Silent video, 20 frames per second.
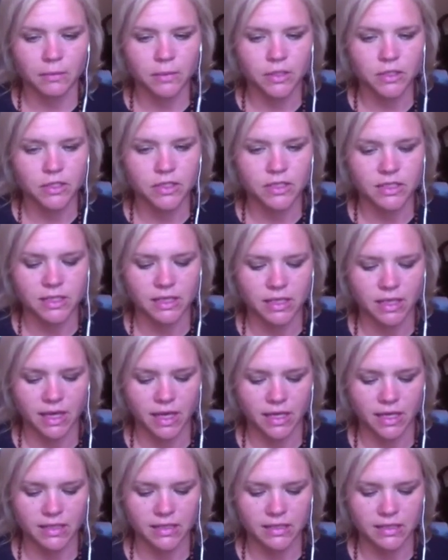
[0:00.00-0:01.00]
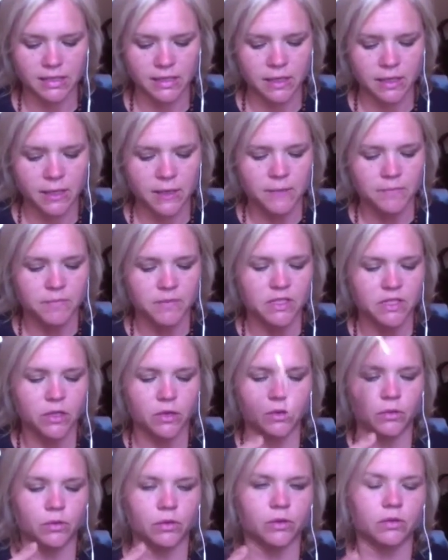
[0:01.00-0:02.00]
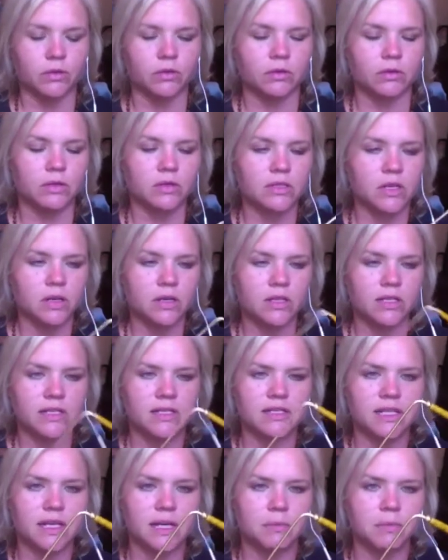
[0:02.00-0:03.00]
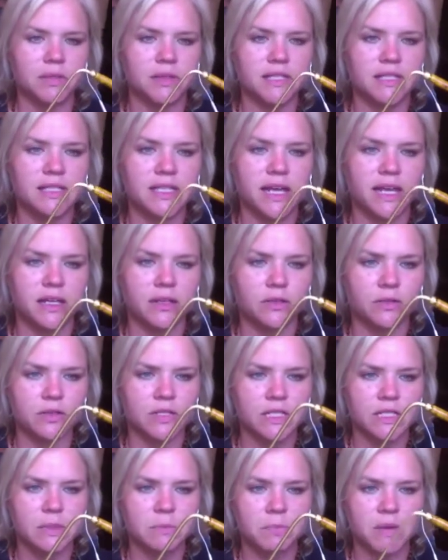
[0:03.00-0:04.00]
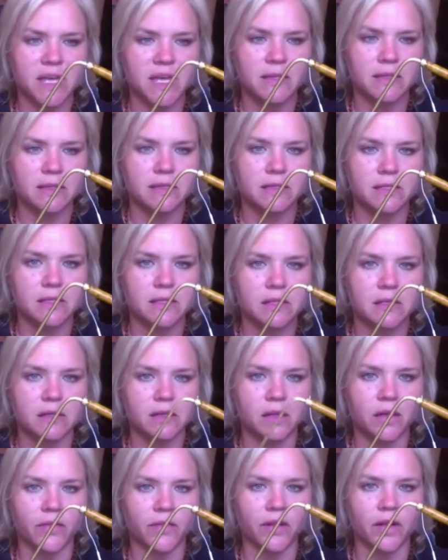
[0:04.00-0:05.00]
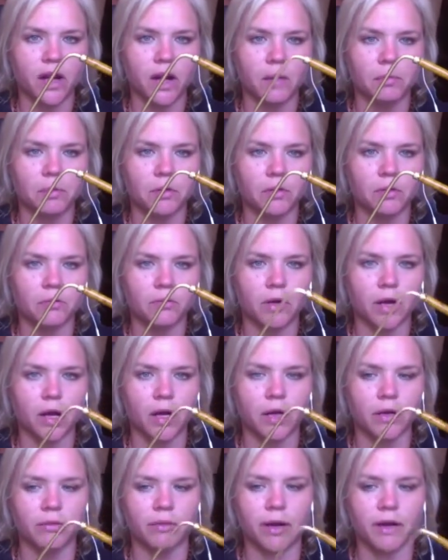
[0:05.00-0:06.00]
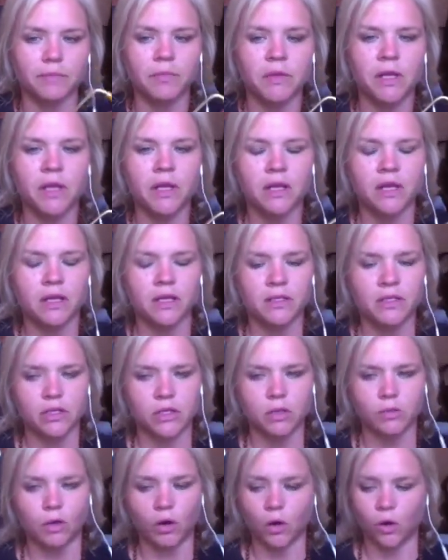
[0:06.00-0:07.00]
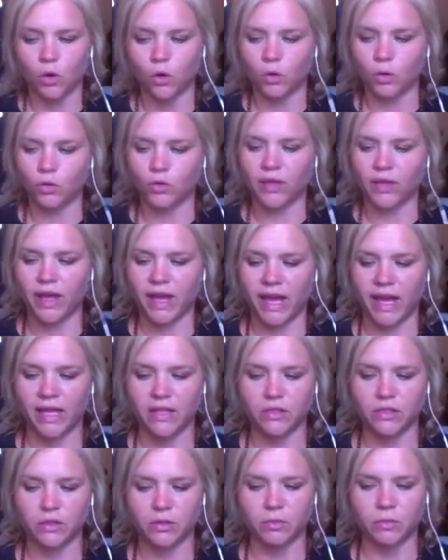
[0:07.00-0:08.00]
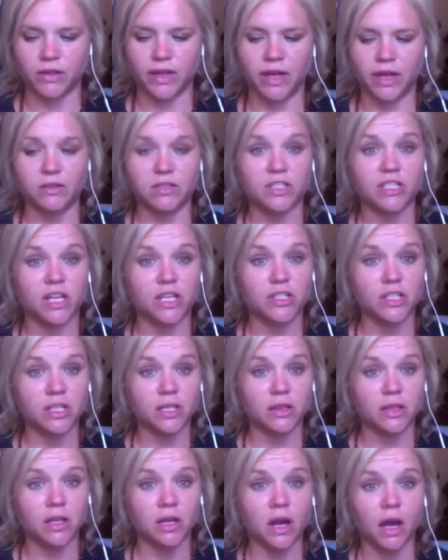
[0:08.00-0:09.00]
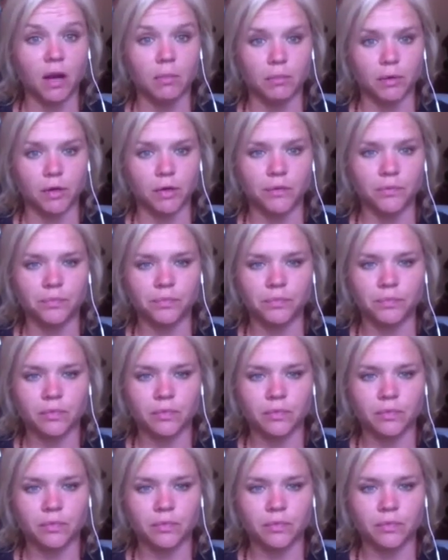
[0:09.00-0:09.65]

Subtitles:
just in case. So it's hard to see, but this handle spins on the copper rod, right? And so you hold the handle without touching the copper